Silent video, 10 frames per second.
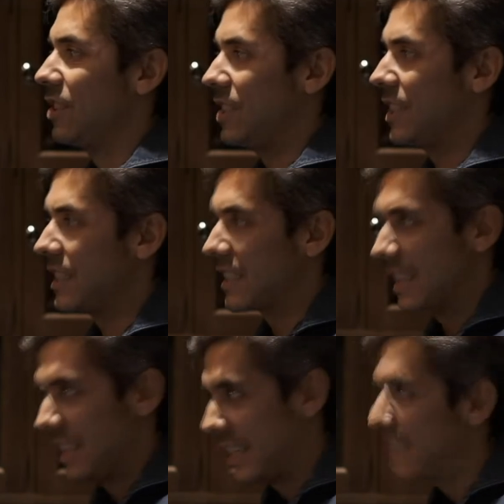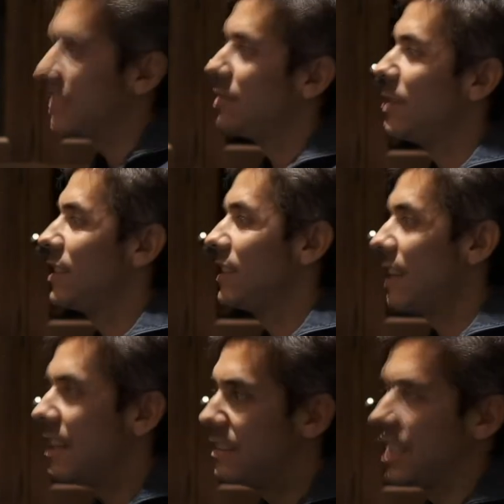So there's just
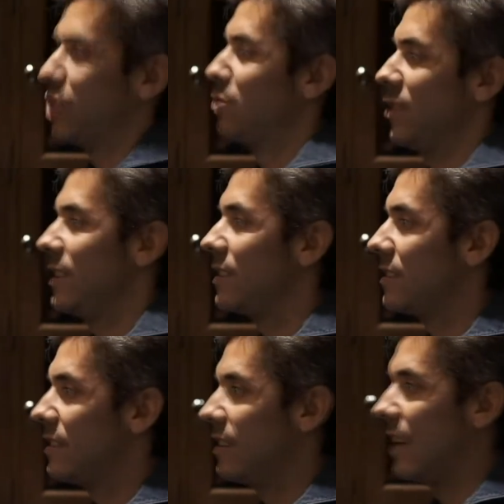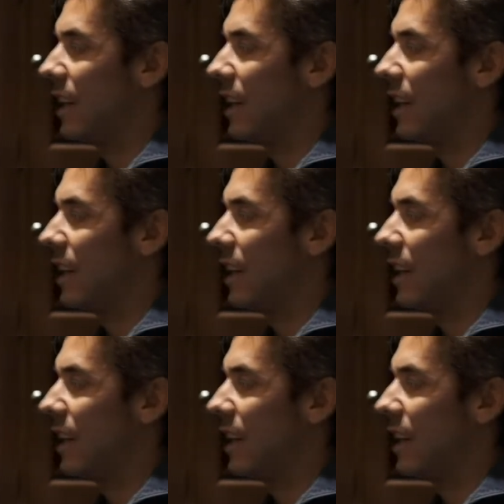customers and touch points